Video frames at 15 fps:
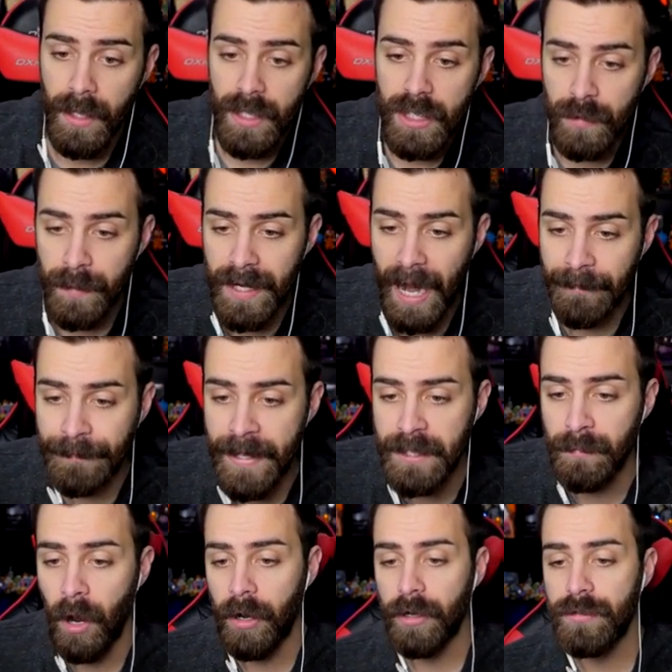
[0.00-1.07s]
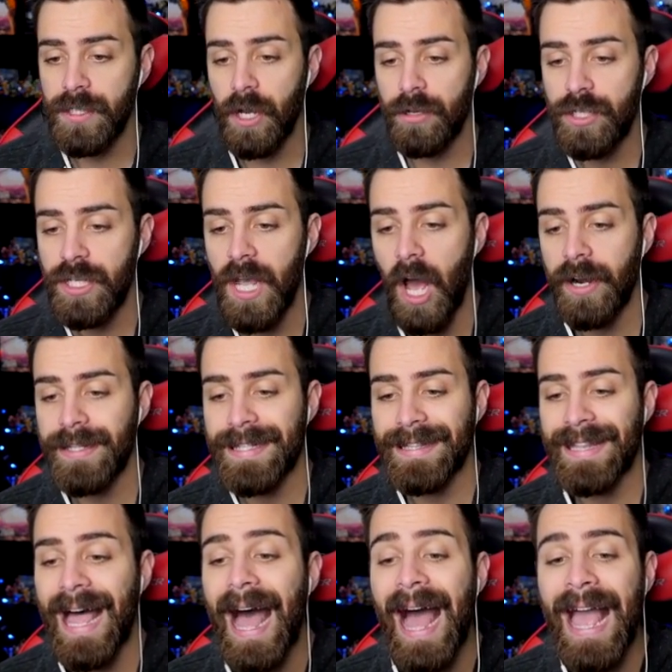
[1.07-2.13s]
Sweet, I faced Mario ZRG on his
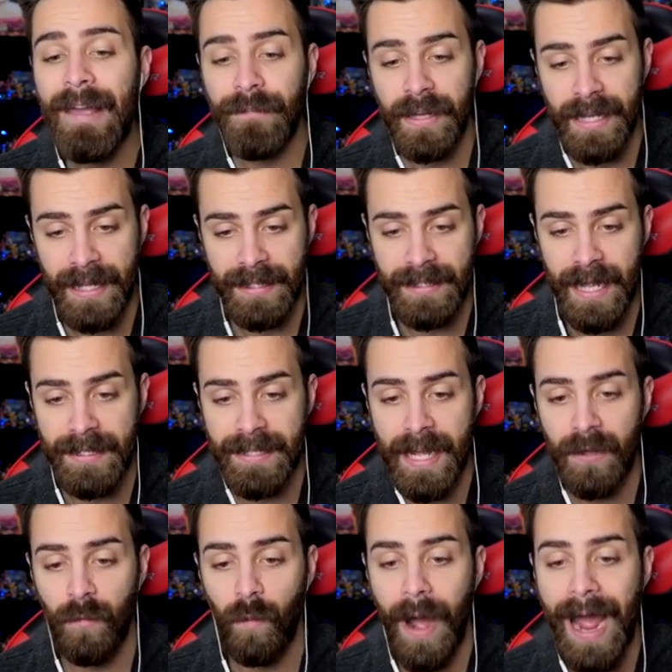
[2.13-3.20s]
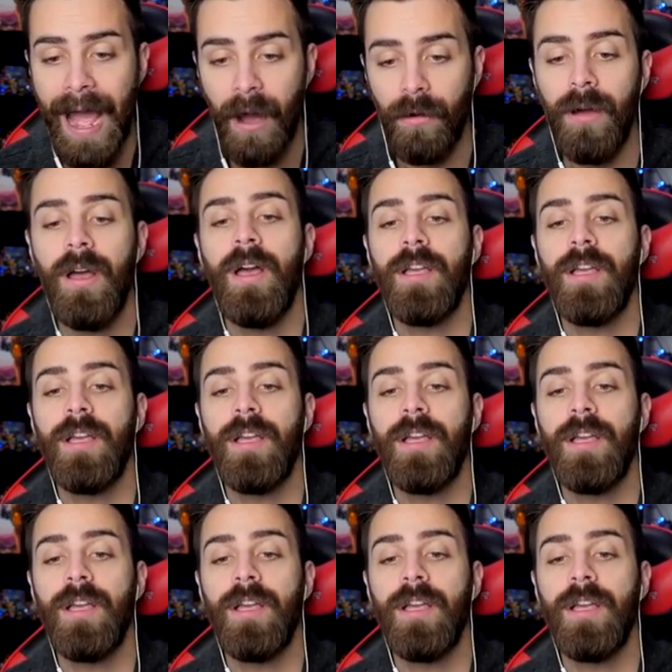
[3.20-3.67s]
live against that deck. Wow.